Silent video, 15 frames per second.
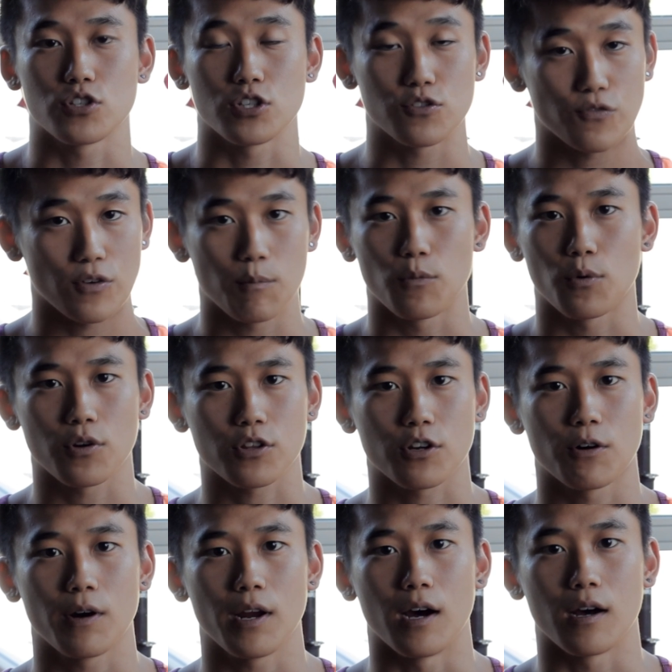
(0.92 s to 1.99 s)
she's from North
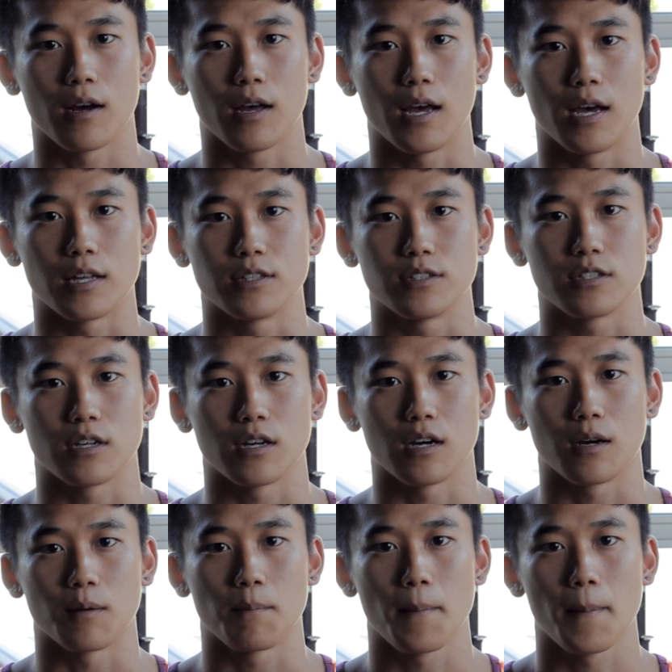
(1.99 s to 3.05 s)
Korea, and
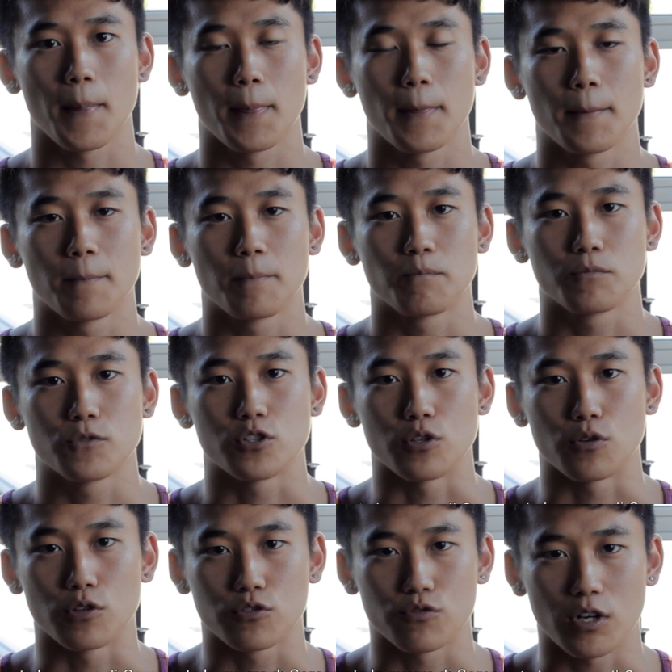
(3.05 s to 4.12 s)
uh, she
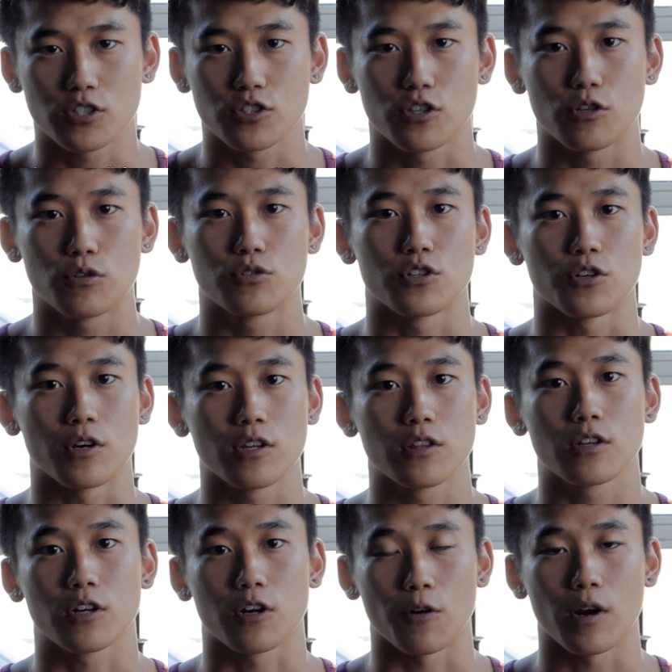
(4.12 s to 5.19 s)
was rescued during
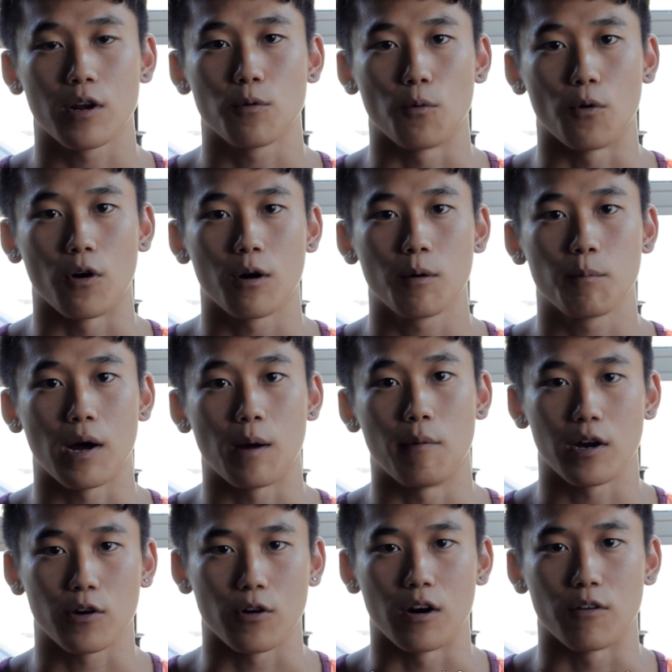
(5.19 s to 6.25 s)
the Korean War by
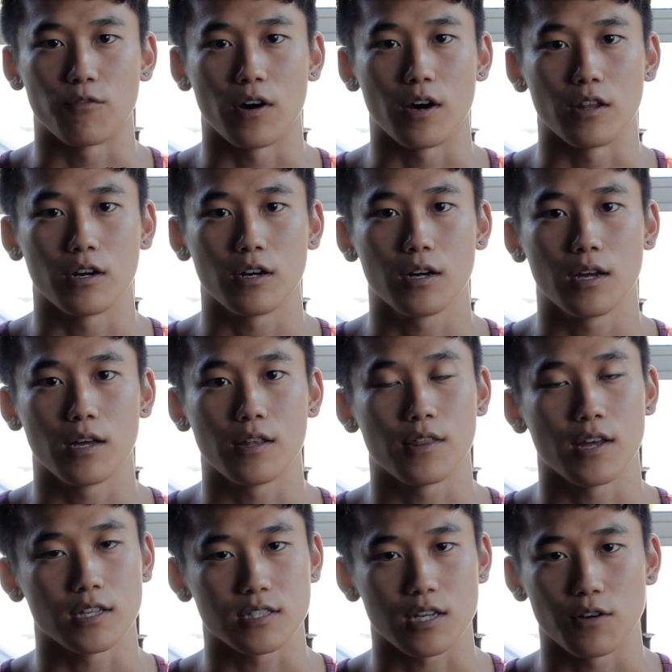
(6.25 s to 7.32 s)
my grandfather, and
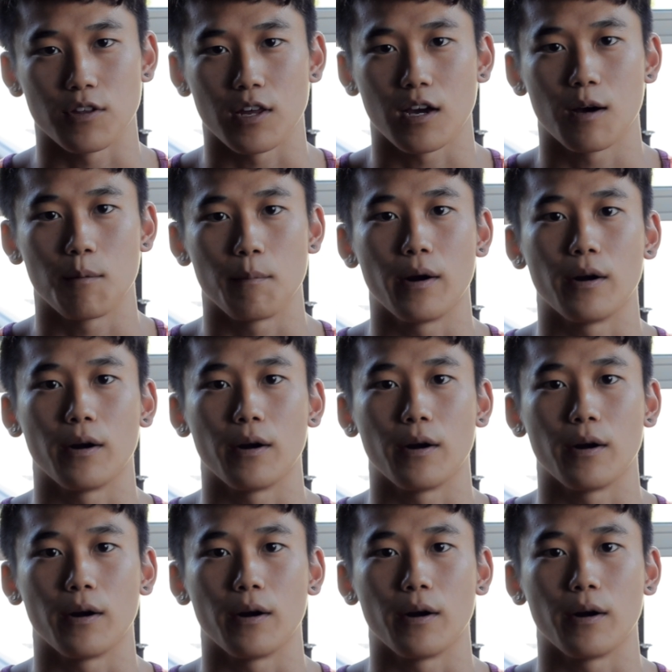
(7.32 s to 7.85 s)
that's how they got